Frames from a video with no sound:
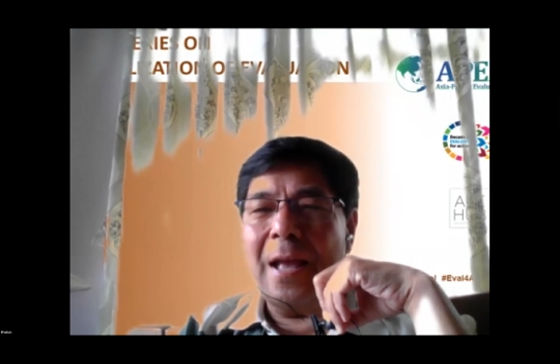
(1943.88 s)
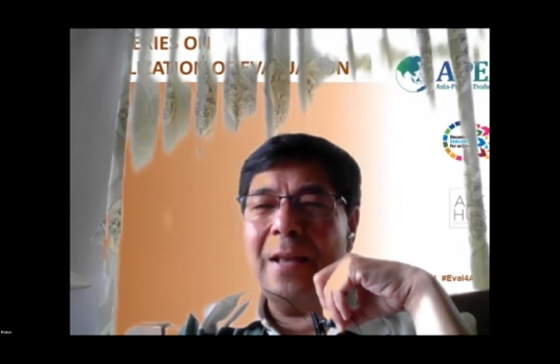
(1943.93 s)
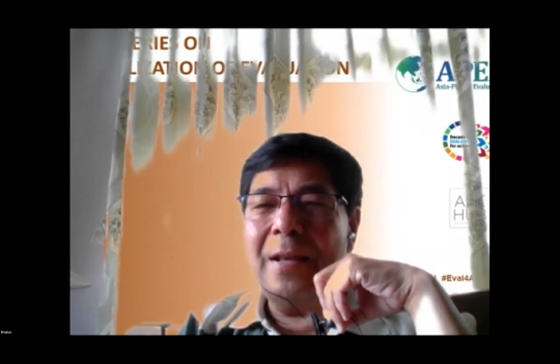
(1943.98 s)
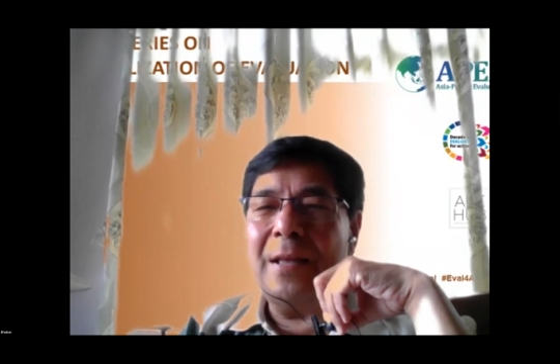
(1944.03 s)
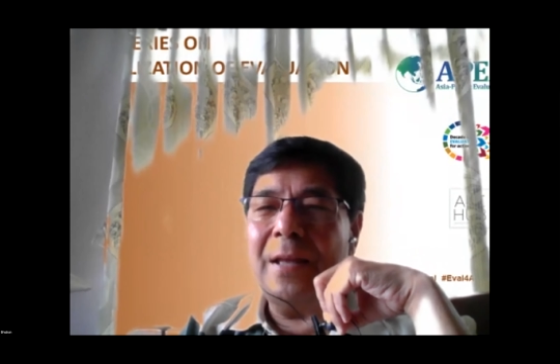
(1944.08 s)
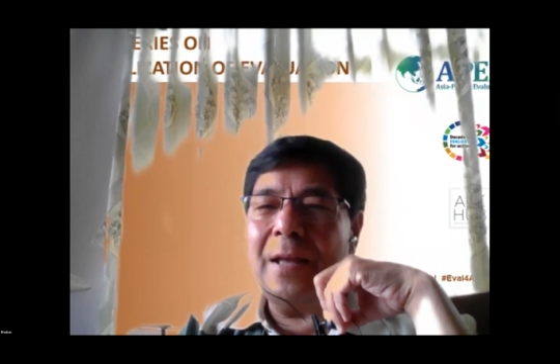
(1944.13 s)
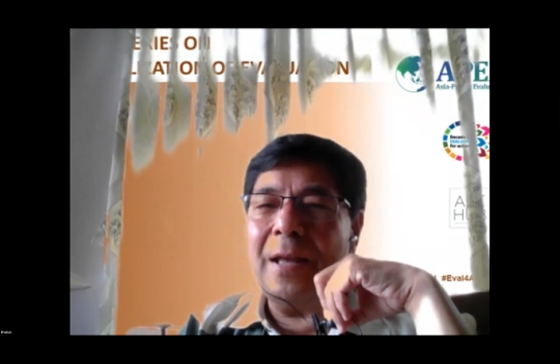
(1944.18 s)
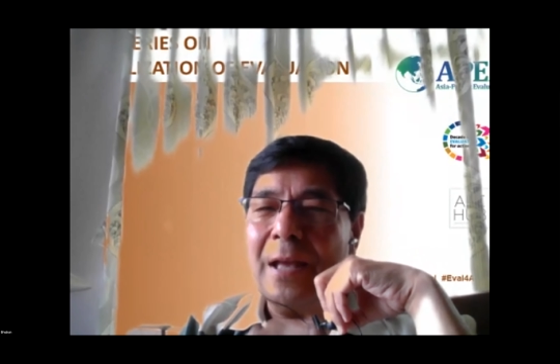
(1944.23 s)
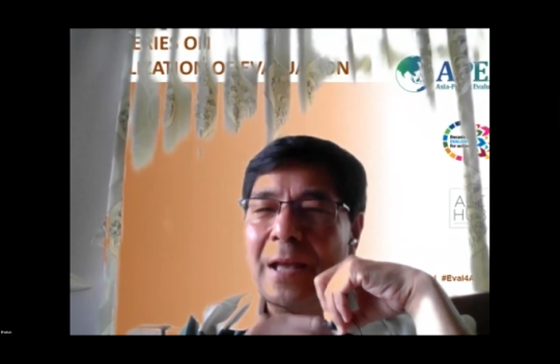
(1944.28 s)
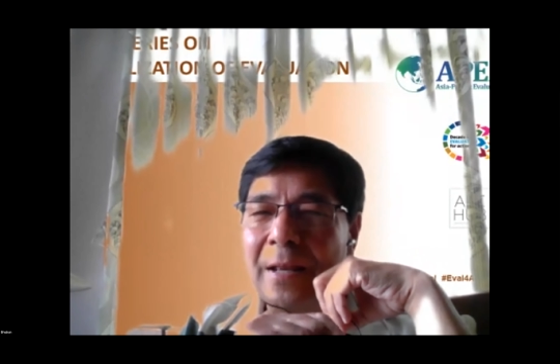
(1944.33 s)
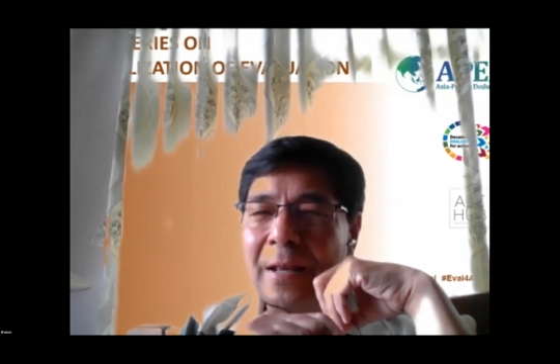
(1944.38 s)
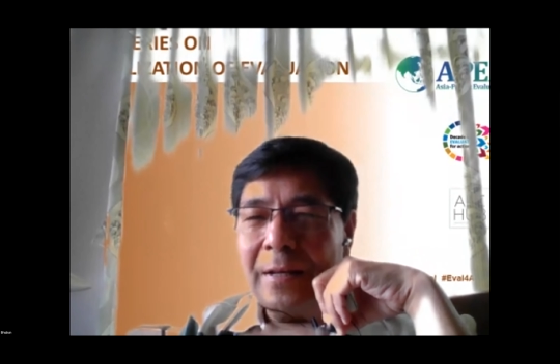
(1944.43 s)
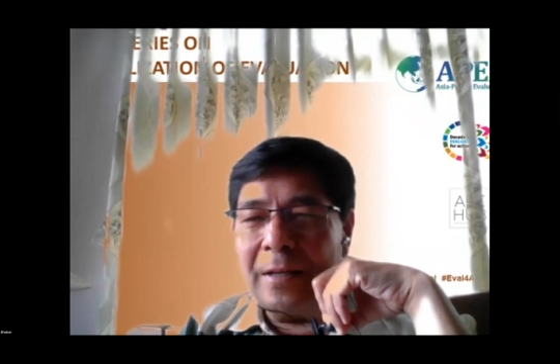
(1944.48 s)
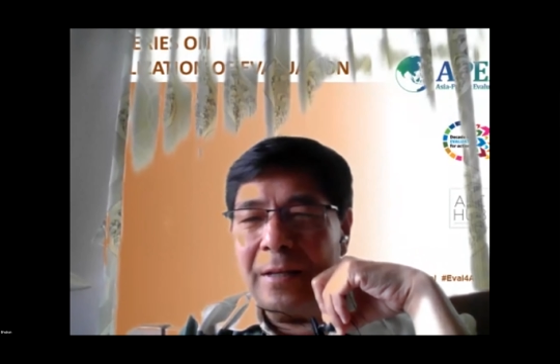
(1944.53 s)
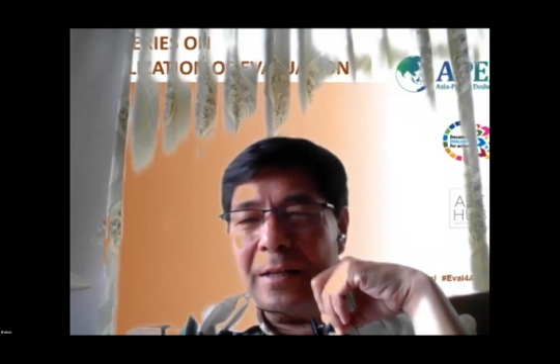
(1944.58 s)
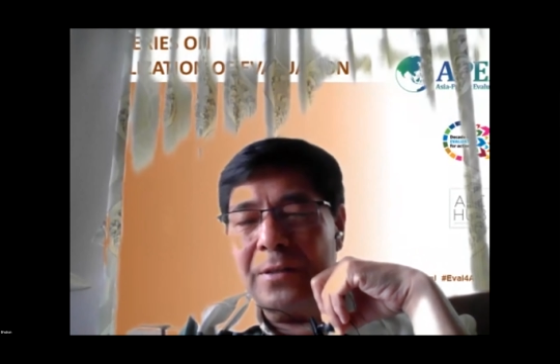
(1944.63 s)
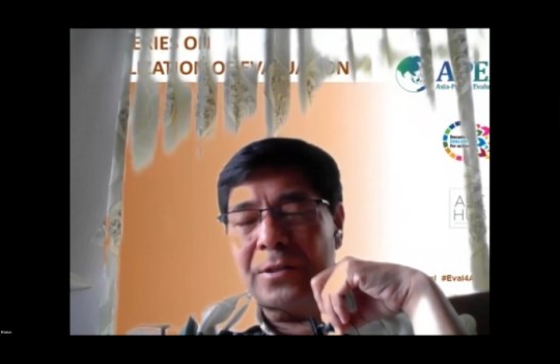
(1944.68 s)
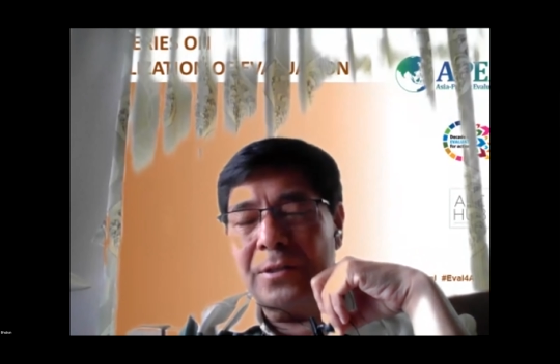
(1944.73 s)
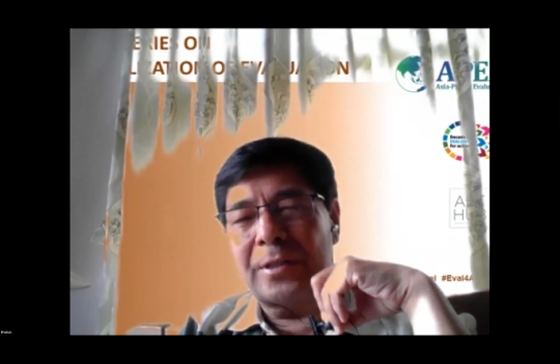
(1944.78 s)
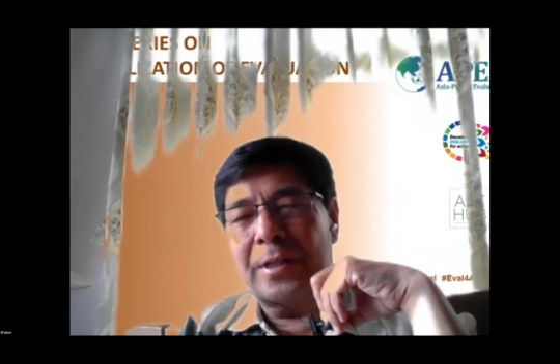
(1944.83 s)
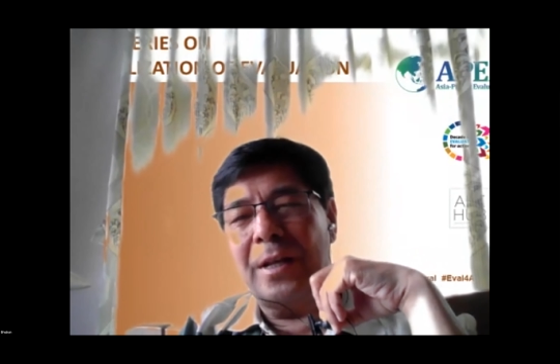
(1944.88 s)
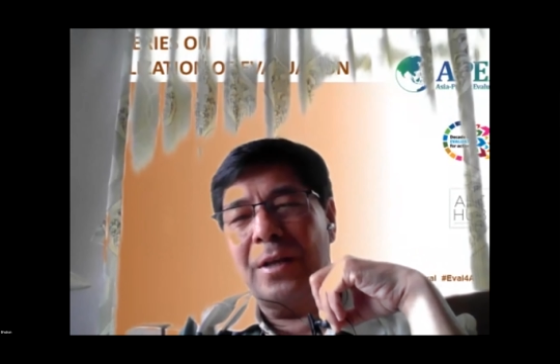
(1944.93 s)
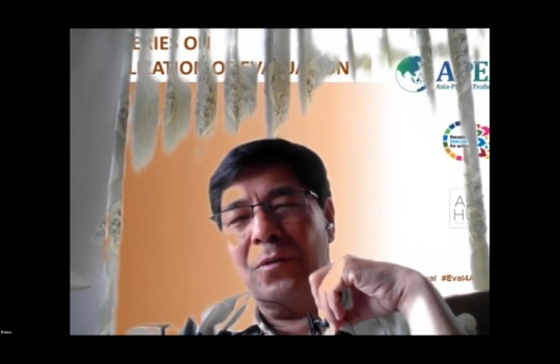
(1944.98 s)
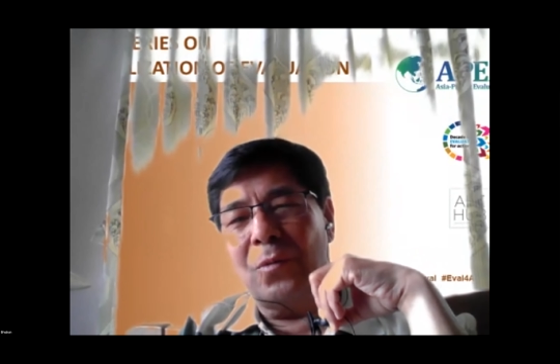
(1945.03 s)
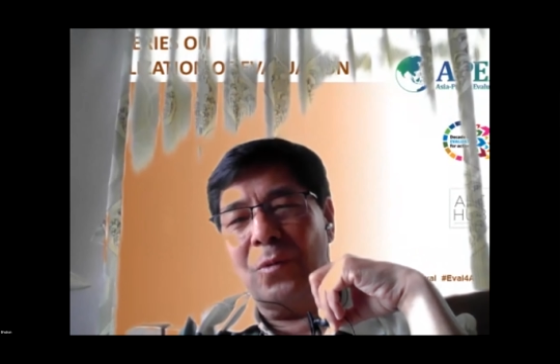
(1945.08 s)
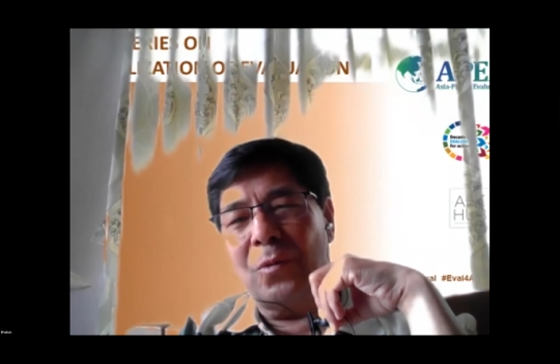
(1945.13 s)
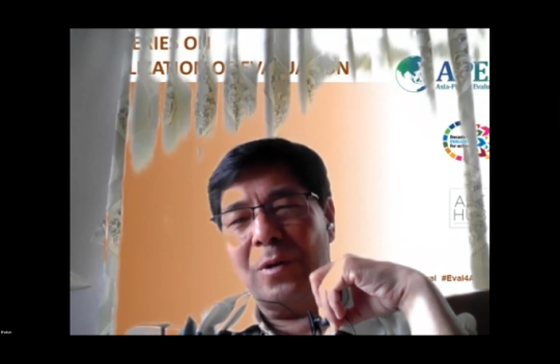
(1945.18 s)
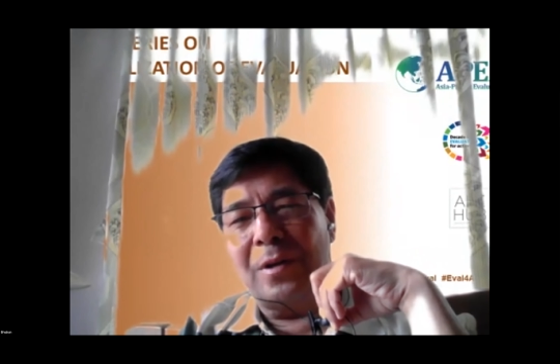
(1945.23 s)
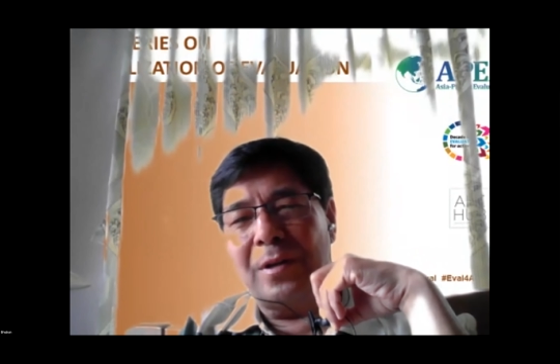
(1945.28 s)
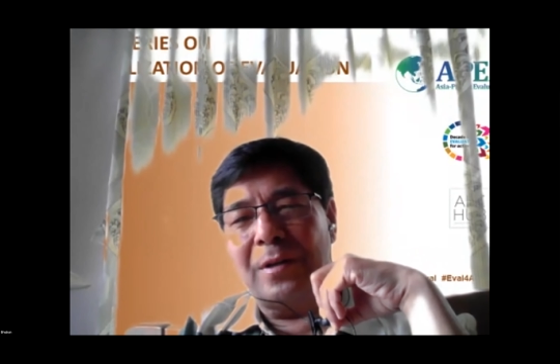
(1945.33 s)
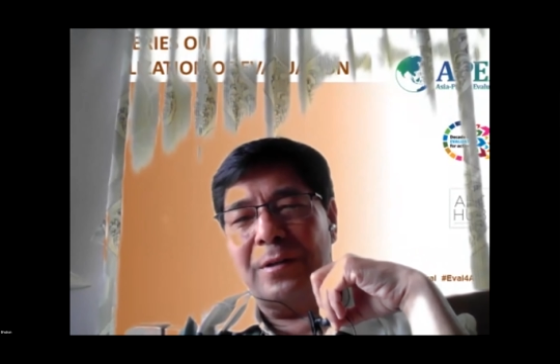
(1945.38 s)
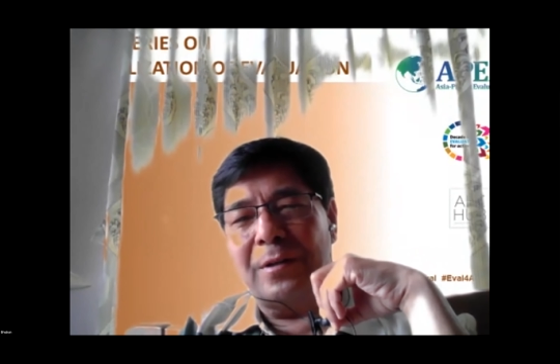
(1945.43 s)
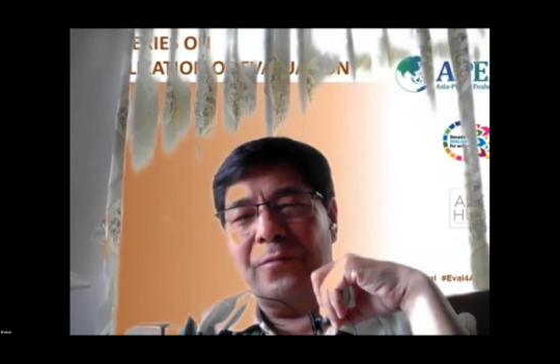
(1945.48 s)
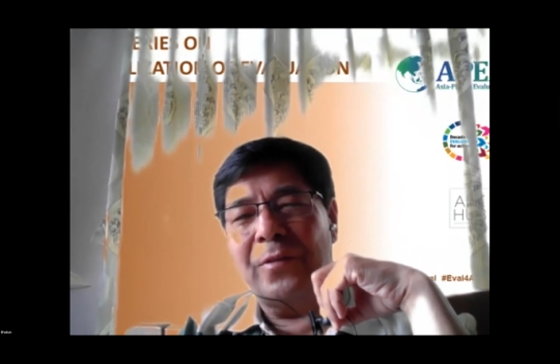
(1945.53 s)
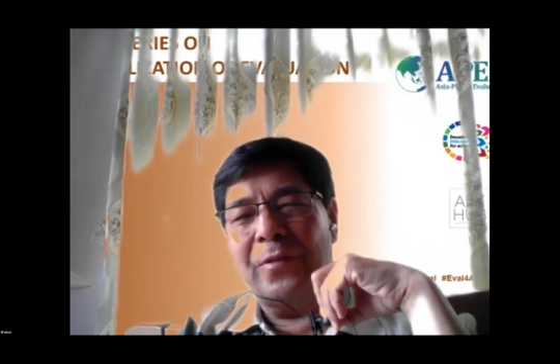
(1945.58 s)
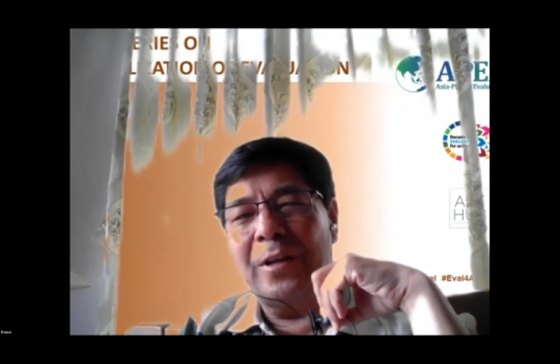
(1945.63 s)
And uh, another stakeholder